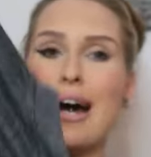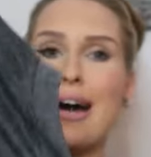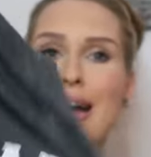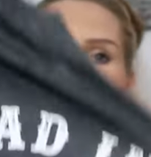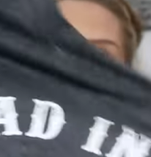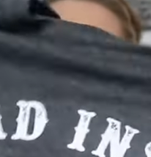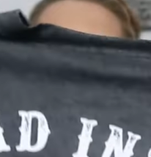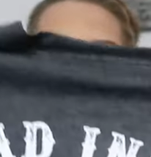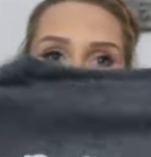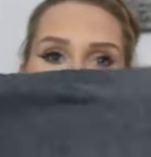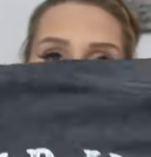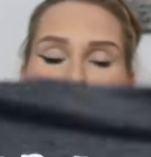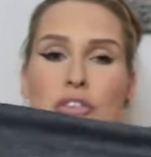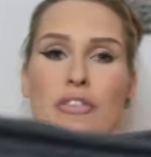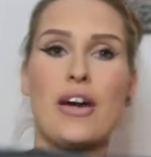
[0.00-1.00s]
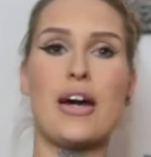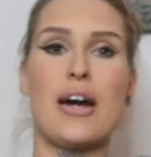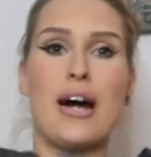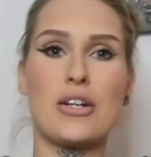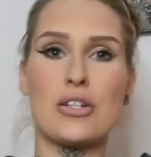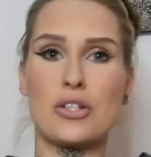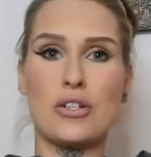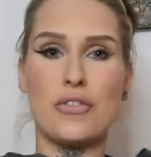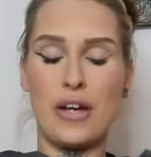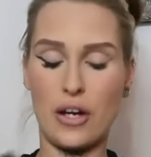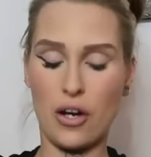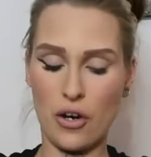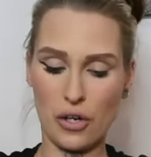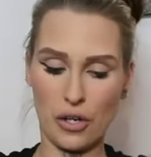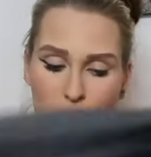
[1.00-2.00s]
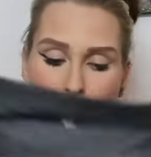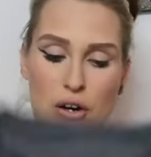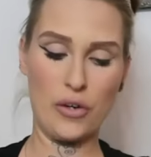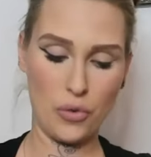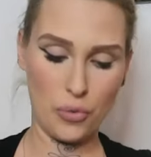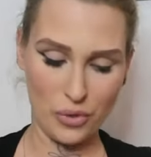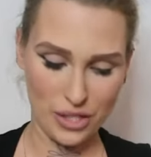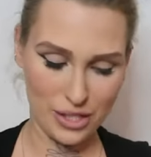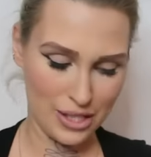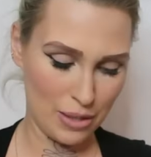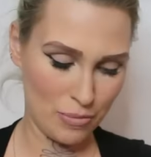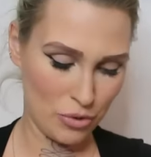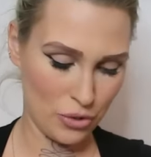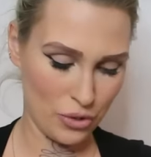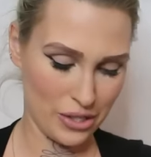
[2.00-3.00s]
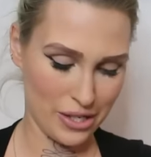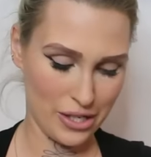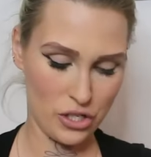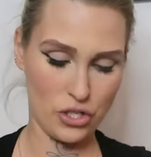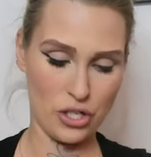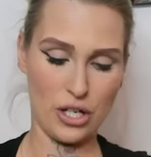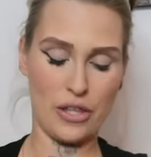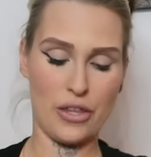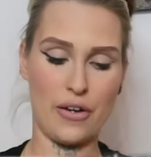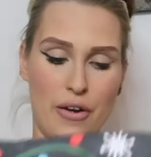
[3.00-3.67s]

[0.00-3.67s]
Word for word: and I just love it. I just love it. Can't go wrong with the Temu t-shirt.